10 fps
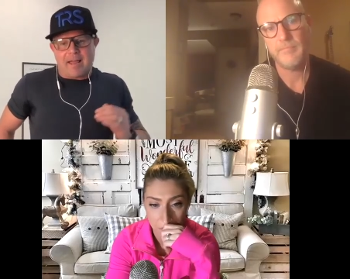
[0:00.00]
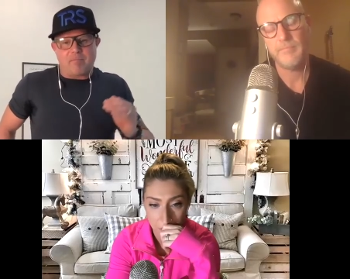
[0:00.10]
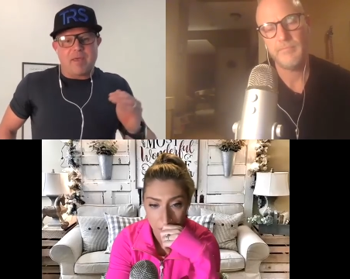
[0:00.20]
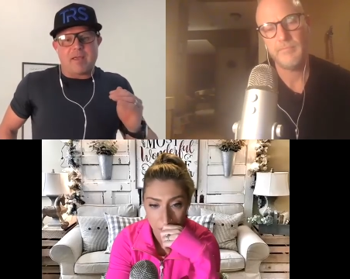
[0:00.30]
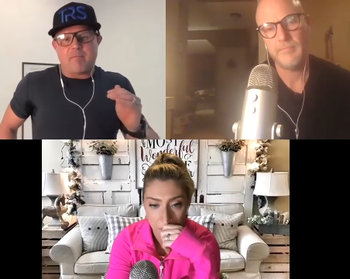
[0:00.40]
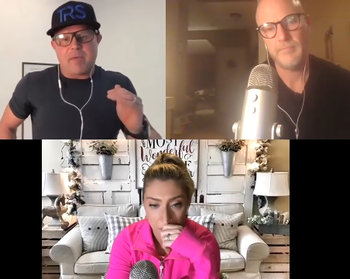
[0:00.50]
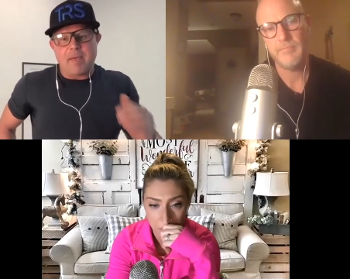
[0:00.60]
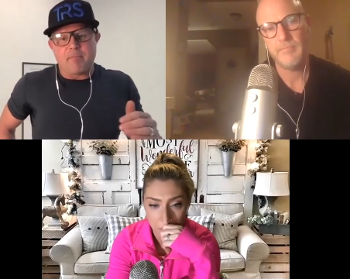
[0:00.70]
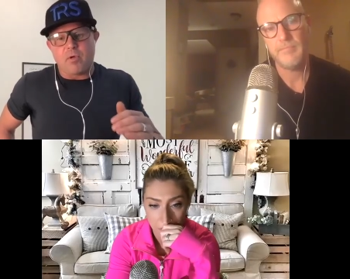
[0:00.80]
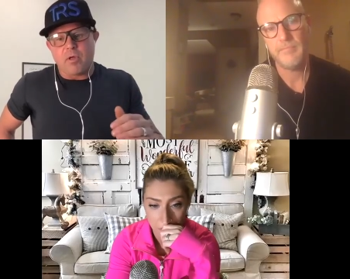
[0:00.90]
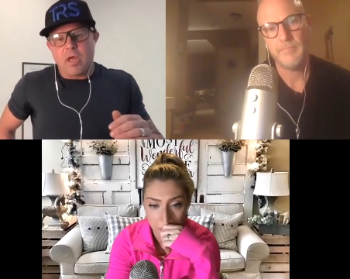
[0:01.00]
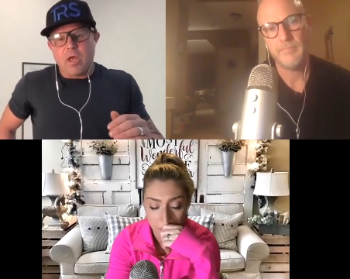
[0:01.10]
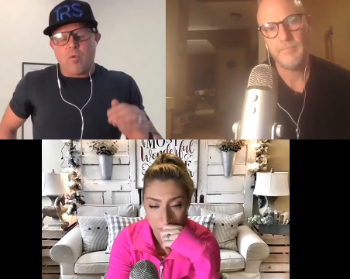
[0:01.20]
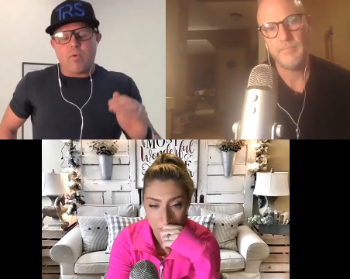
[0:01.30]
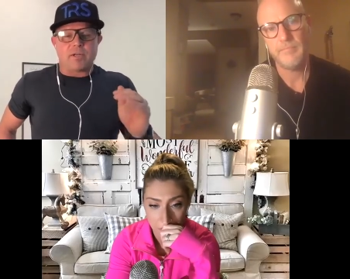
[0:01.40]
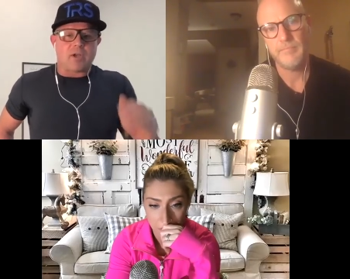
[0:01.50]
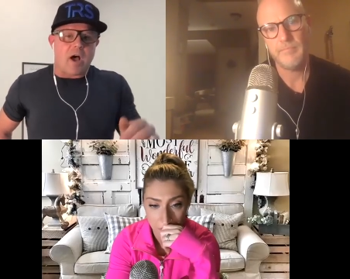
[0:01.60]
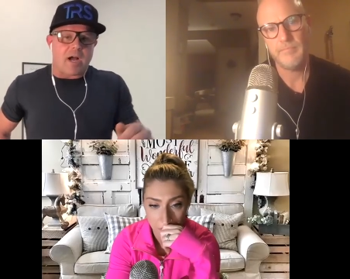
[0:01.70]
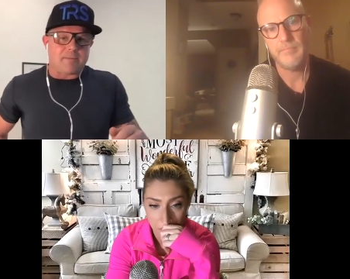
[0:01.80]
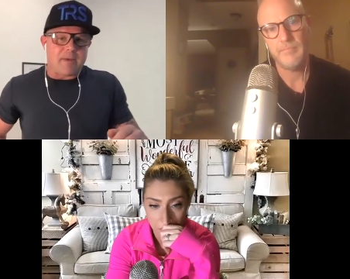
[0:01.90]
Speaker 1: like pe- people wouldn't
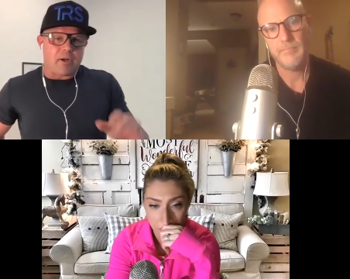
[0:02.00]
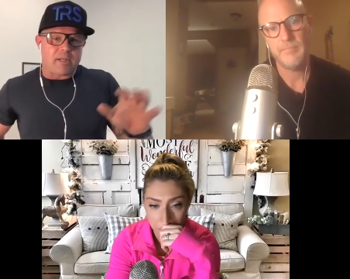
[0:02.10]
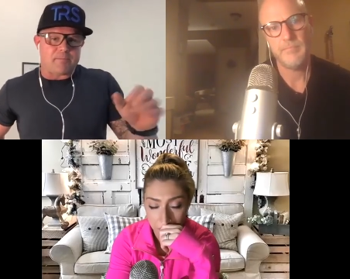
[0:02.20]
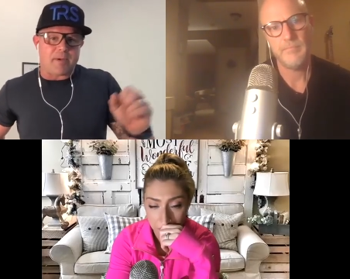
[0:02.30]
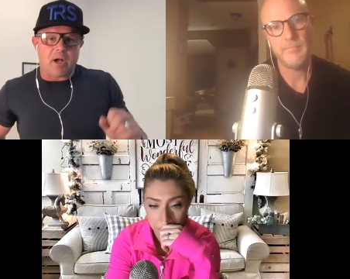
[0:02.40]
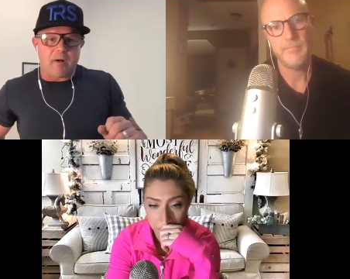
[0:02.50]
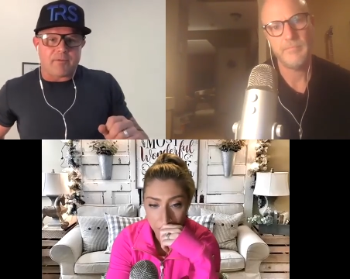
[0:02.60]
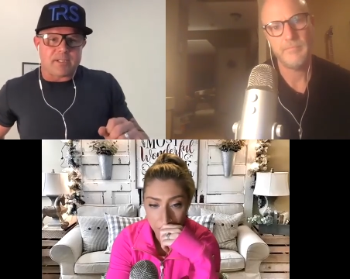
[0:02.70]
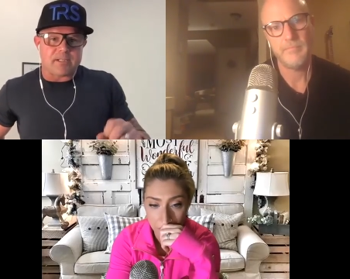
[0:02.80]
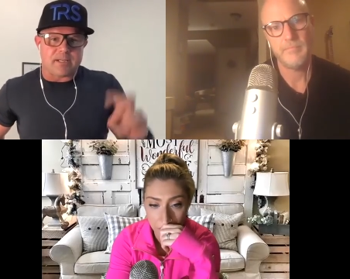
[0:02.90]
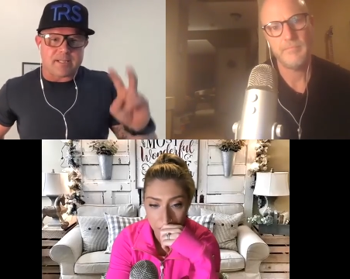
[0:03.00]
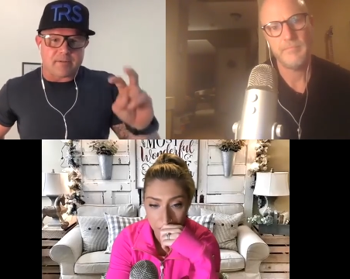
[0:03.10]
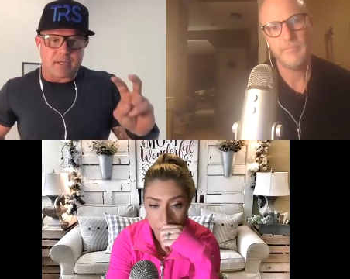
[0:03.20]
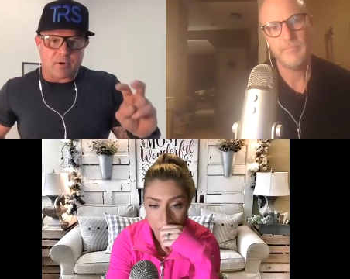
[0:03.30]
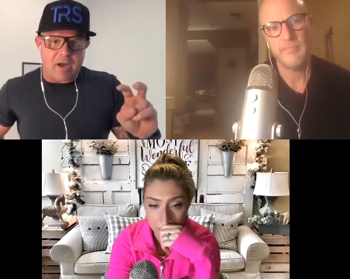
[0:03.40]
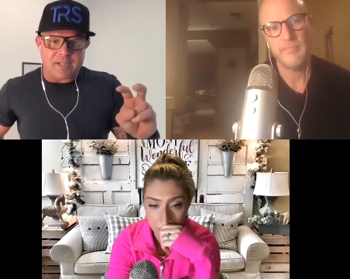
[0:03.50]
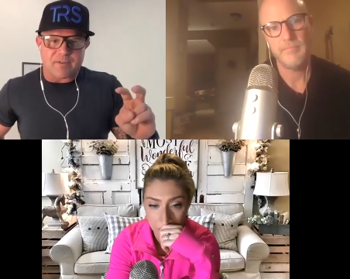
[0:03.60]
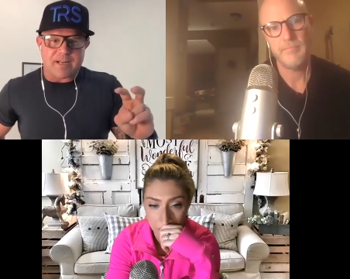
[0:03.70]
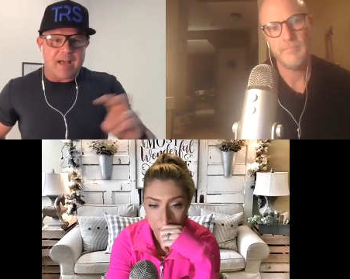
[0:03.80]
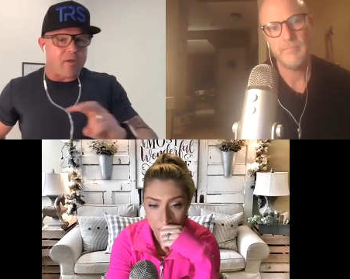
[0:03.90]
talk to me i'd go to these big conferences because i was the
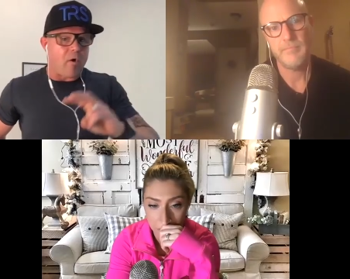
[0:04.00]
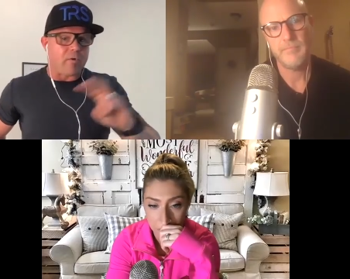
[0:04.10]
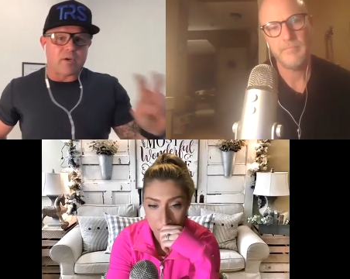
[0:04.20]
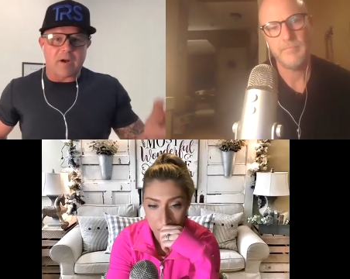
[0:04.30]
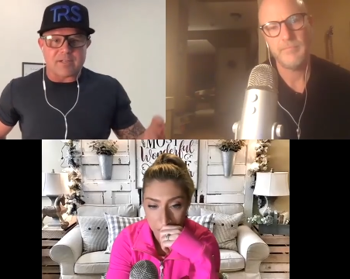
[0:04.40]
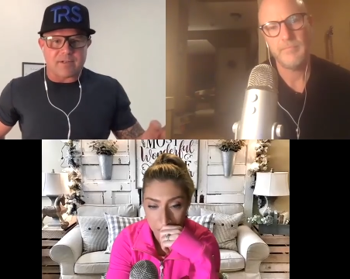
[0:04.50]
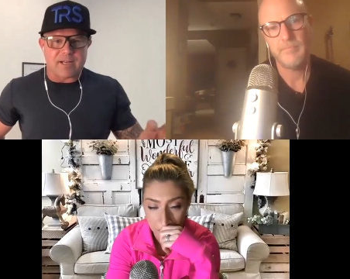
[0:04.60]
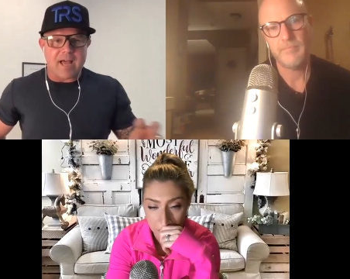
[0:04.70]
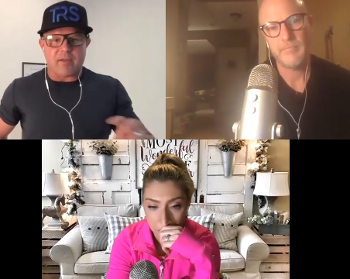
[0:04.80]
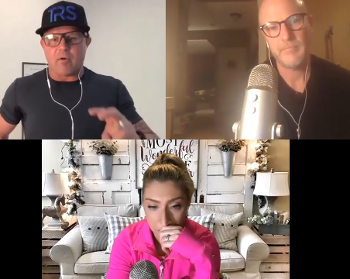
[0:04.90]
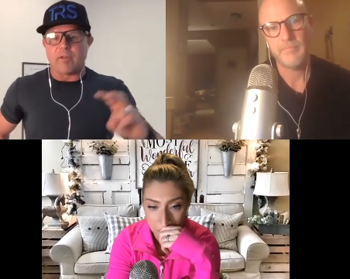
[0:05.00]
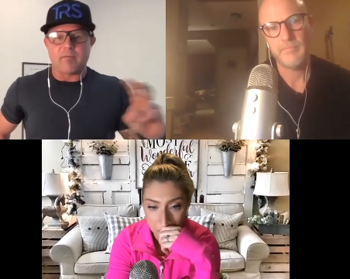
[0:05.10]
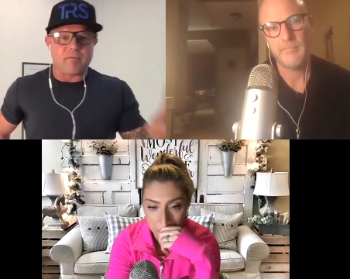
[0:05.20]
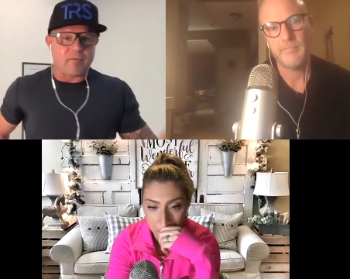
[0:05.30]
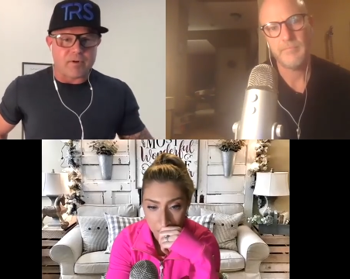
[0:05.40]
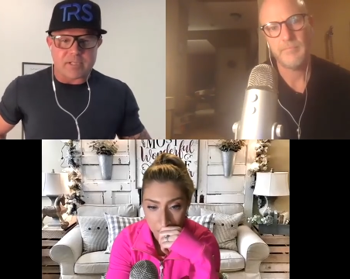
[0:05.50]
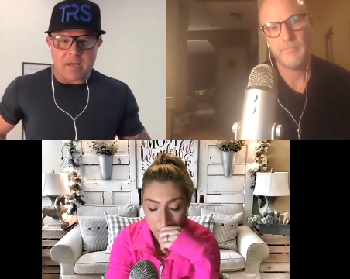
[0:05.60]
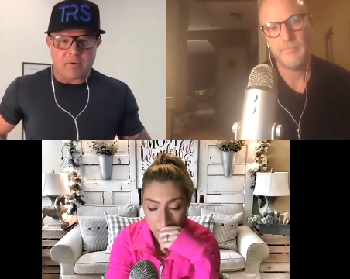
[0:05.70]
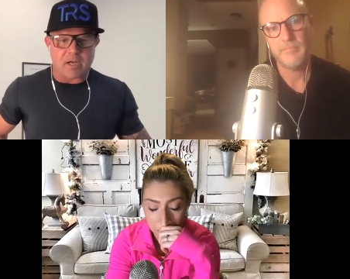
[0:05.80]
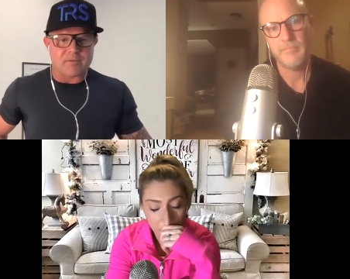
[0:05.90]
crossfit guy the only crossfit guy the only the first
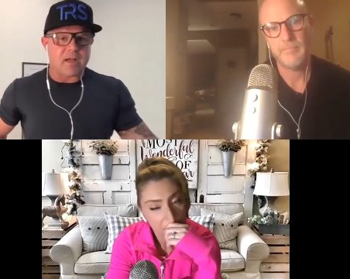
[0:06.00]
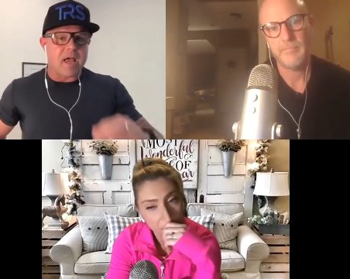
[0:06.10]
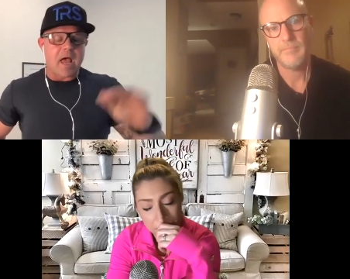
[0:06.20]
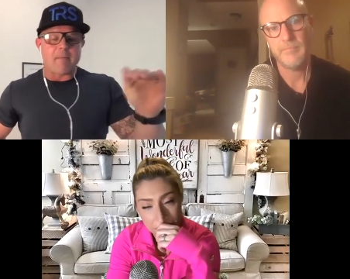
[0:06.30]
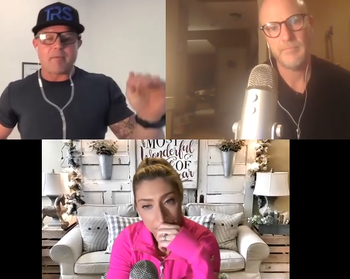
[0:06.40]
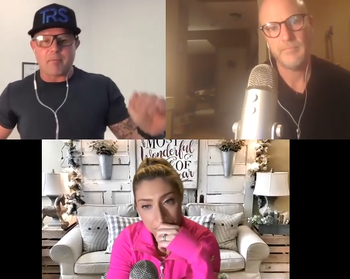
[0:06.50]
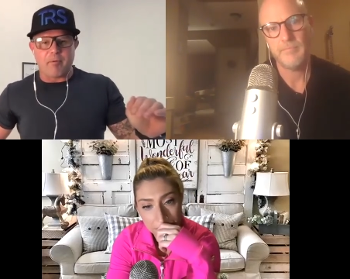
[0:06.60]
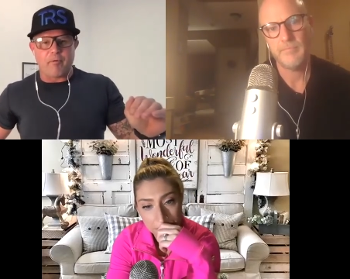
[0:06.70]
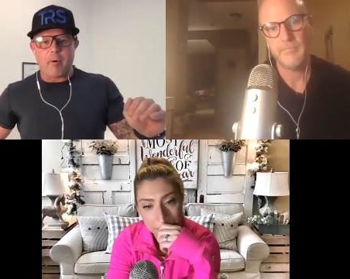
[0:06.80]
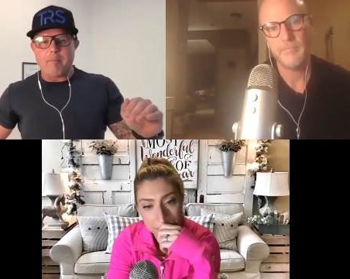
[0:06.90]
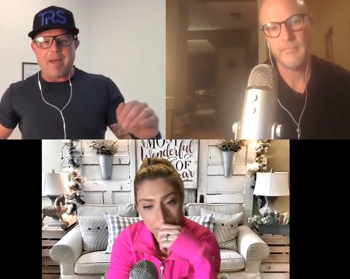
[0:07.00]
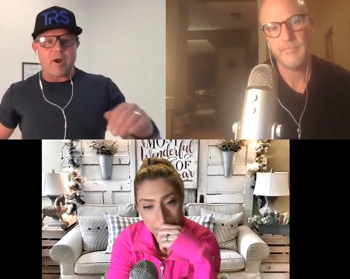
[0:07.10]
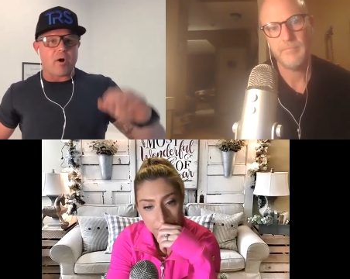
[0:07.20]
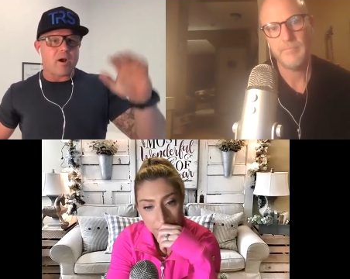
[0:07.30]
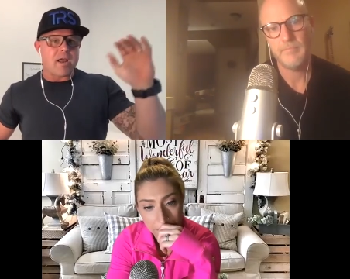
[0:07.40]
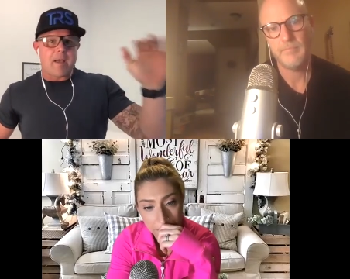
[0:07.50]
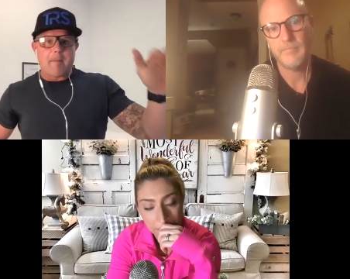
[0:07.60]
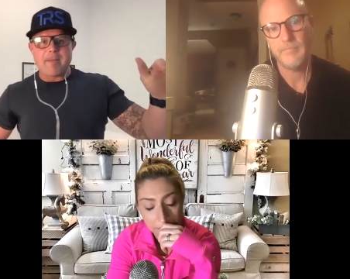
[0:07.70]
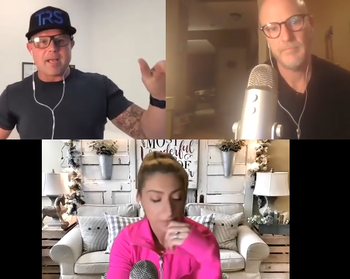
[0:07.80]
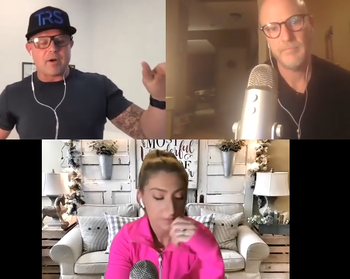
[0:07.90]
time crossfit i'm at the perform better
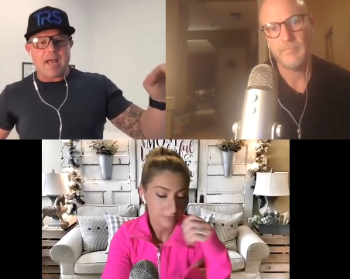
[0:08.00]
big